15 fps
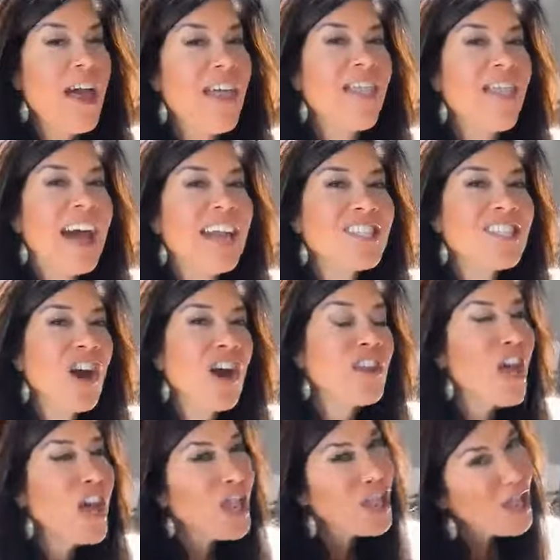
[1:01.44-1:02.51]
That is called
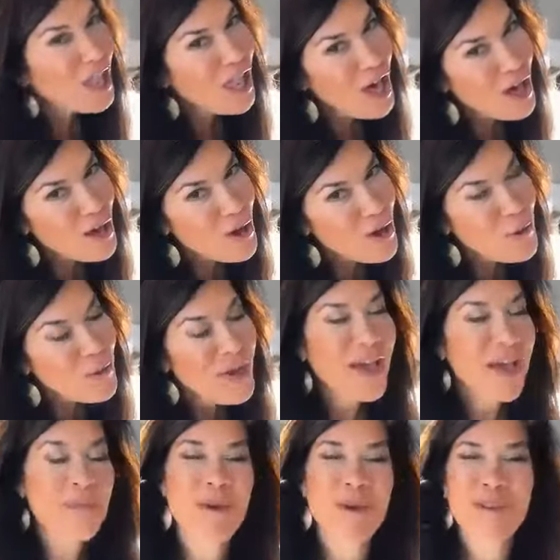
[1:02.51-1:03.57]
low
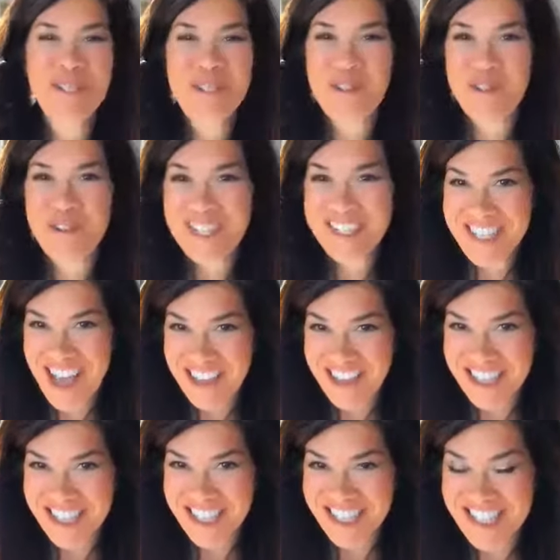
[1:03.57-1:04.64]
emotional
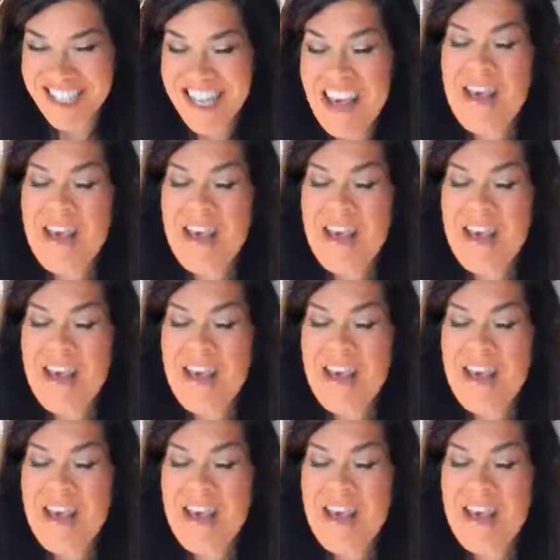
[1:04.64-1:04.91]
intelligence.